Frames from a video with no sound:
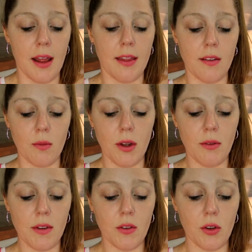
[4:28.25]
This one
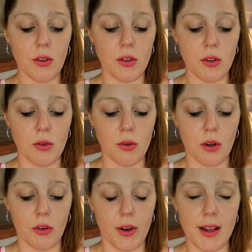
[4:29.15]
was a little
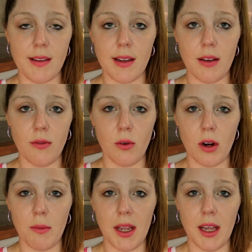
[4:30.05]
too greasy
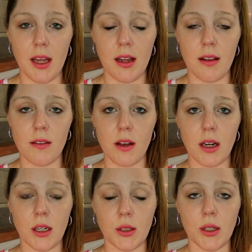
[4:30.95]
for me,
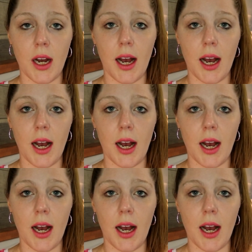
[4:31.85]
so